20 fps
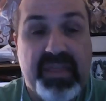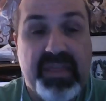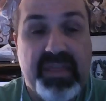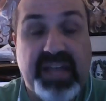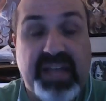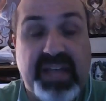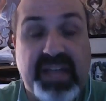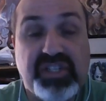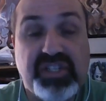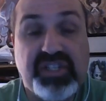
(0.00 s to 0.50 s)

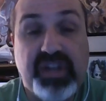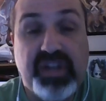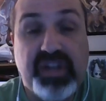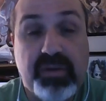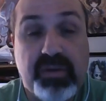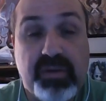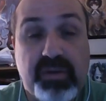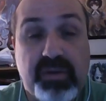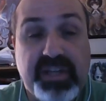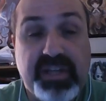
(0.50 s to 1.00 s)
That's
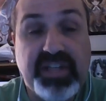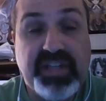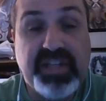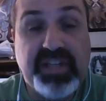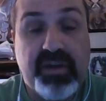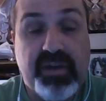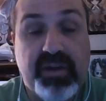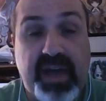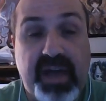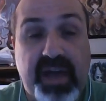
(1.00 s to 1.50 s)
generally a
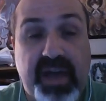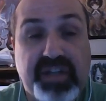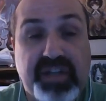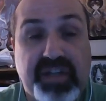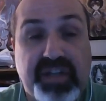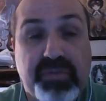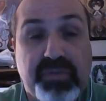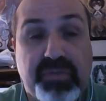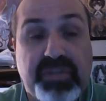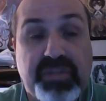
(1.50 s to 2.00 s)
standard
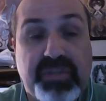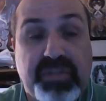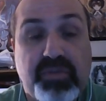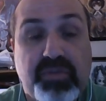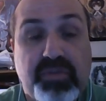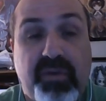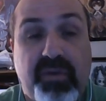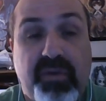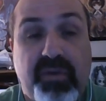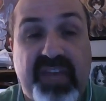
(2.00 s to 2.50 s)
action with some
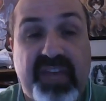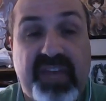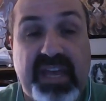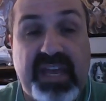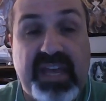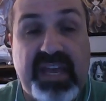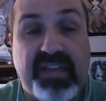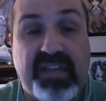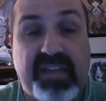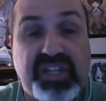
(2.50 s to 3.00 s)
sort of a
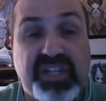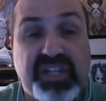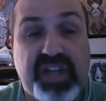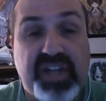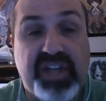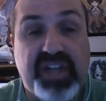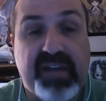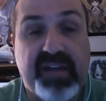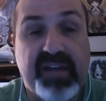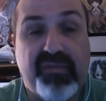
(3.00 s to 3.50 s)
healing
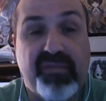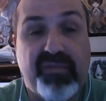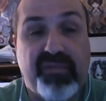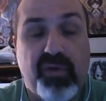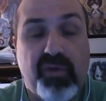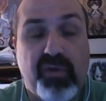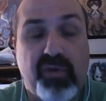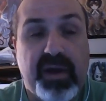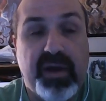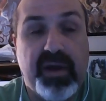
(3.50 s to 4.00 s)
check
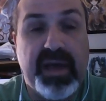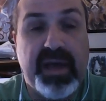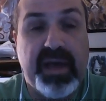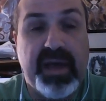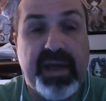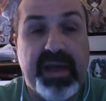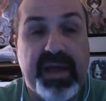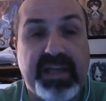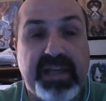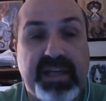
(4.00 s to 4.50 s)
for
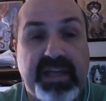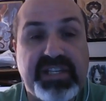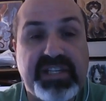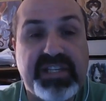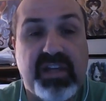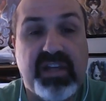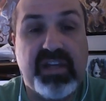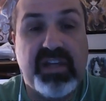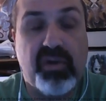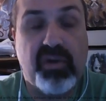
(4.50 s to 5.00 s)
a, a
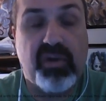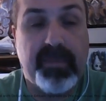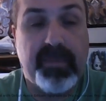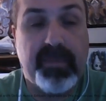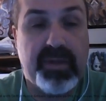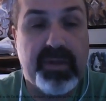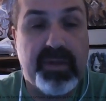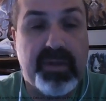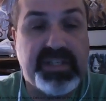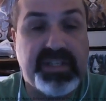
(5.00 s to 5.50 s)
skill or
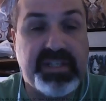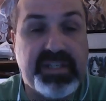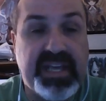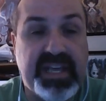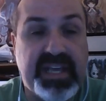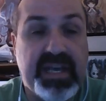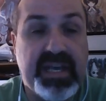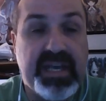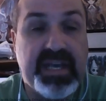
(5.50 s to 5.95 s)
ability.